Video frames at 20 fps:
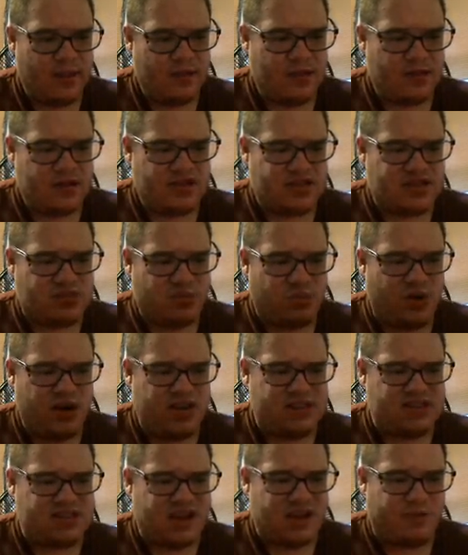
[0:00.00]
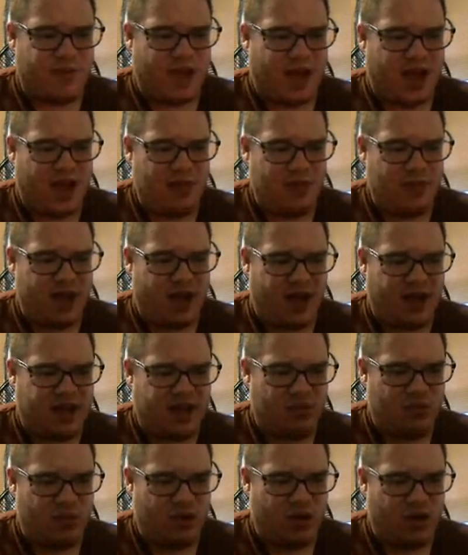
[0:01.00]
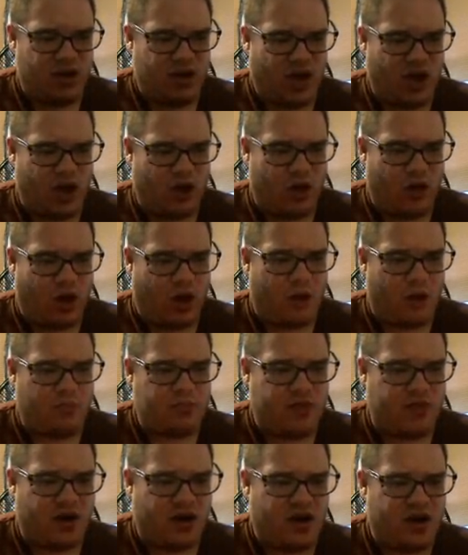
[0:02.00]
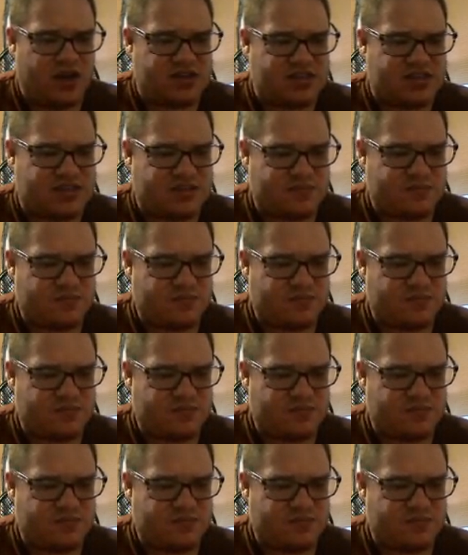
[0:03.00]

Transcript: I swear he's still behind me. I can really know. Oh, there it is.